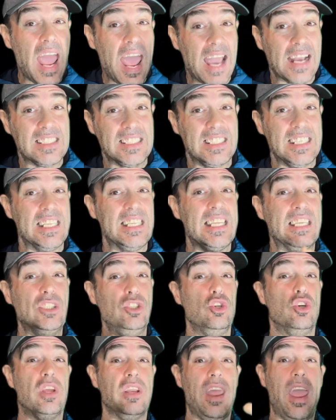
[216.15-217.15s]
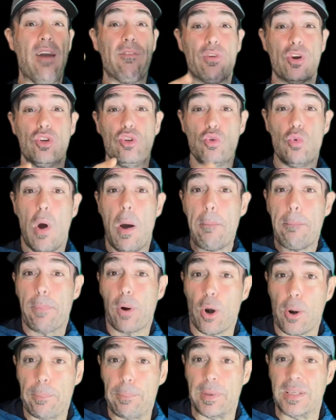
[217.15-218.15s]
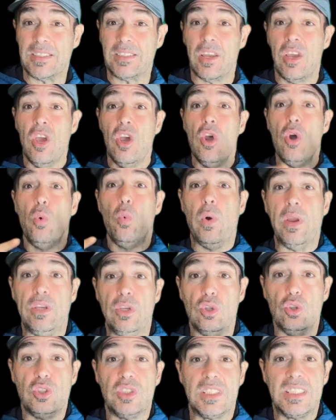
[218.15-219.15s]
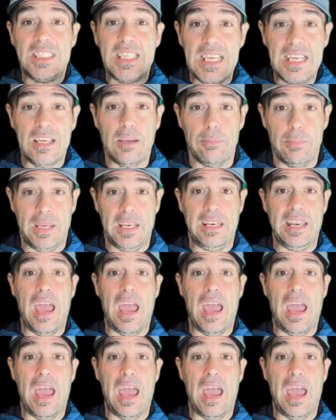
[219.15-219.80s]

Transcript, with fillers: accident than you could ever do on purpose when you seek me.